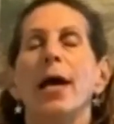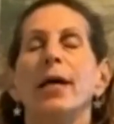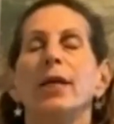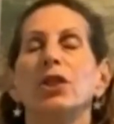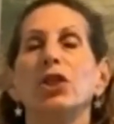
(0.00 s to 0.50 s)

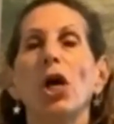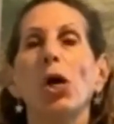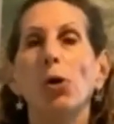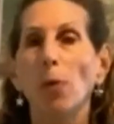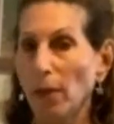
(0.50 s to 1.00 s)
So
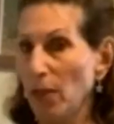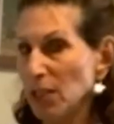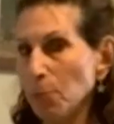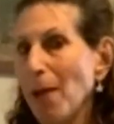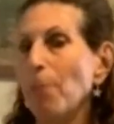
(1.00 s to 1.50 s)
this
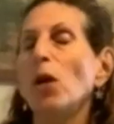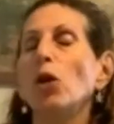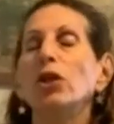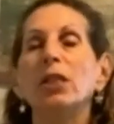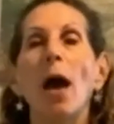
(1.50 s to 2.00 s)
might be a
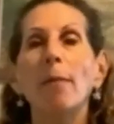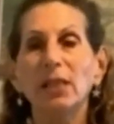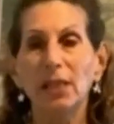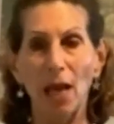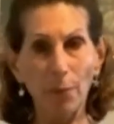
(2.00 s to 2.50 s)
good time to
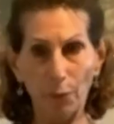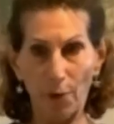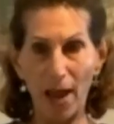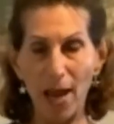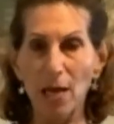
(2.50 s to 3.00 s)
take a
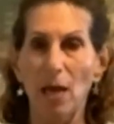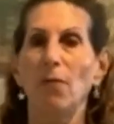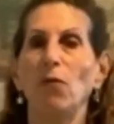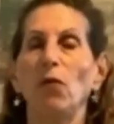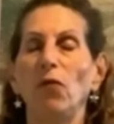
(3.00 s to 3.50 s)
break if
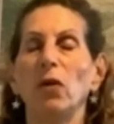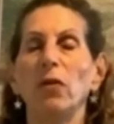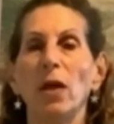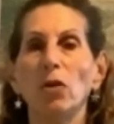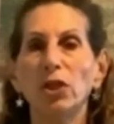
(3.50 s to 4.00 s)
you feel that
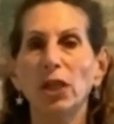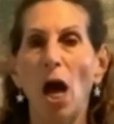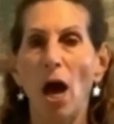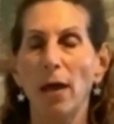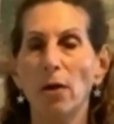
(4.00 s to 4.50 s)
you're
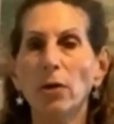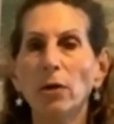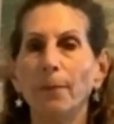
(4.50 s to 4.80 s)
tired.